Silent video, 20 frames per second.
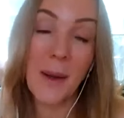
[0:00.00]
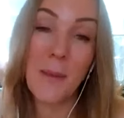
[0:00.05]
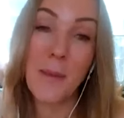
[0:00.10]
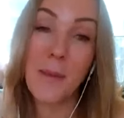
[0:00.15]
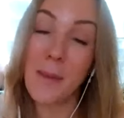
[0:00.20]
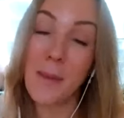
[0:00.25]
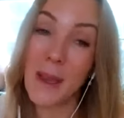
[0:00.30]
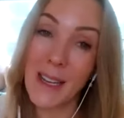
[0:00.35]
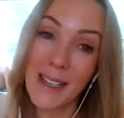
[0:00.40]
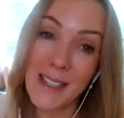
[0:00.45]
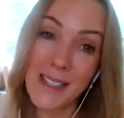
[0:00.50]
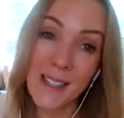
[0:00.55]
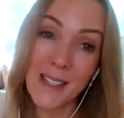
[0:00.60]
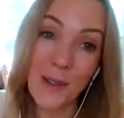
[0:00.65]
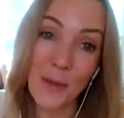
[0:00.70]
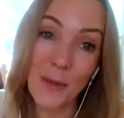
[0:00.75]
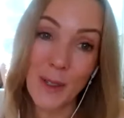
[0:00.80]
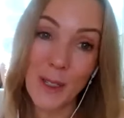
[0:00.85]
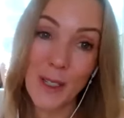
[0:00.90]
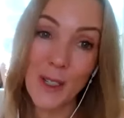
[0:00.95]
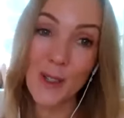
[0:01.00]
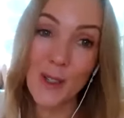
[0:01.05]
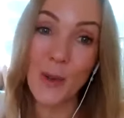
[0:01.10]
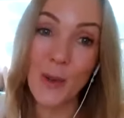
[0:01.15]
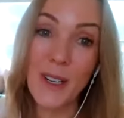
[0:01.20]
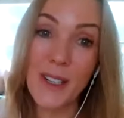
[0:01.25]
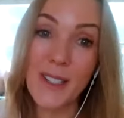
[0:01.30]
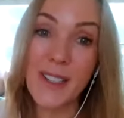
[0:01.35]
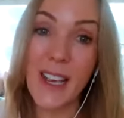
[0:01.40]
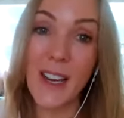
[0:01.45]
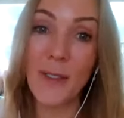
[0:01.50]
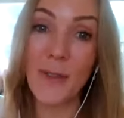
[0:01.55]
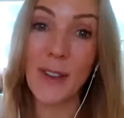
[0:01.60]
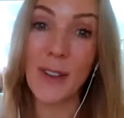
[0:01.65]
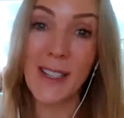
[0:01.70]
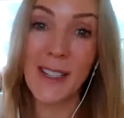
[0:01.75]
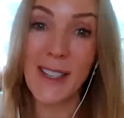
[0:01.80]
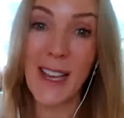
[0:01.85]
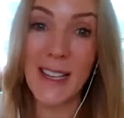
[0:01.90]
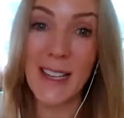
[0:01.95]
amazing resource
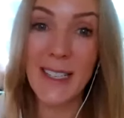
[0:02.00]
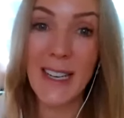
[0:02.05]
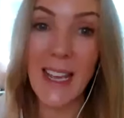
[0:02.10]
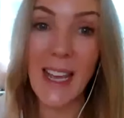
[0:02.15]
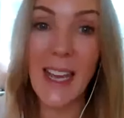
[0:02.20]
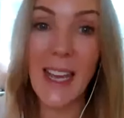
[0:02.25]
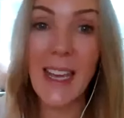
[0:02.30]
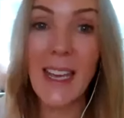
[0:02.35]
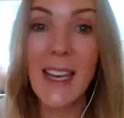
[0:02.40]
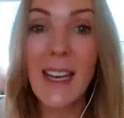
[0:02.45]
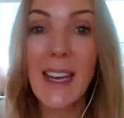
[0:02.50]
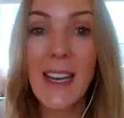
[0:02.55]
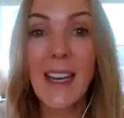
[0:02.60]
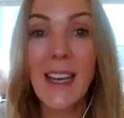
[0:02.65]
every Sunday.